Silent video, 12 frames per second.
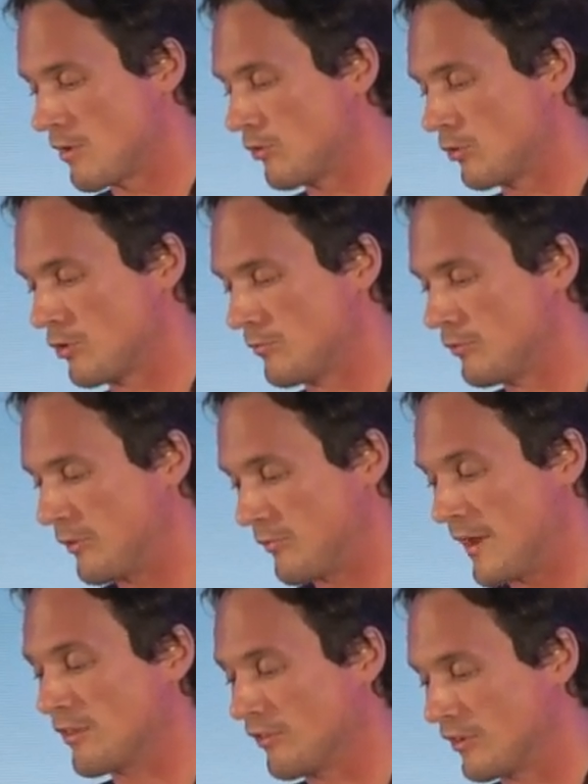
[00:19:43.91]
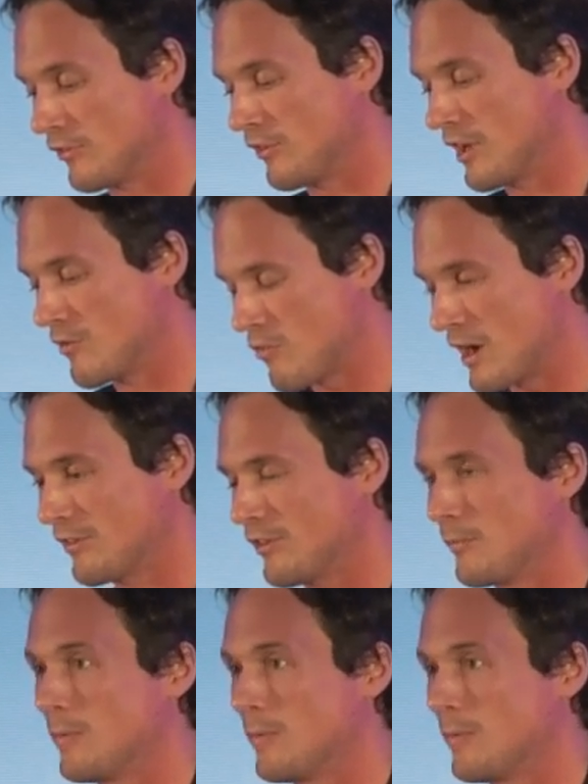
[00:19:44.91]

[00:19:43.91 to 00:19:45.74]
sort of defences in writing,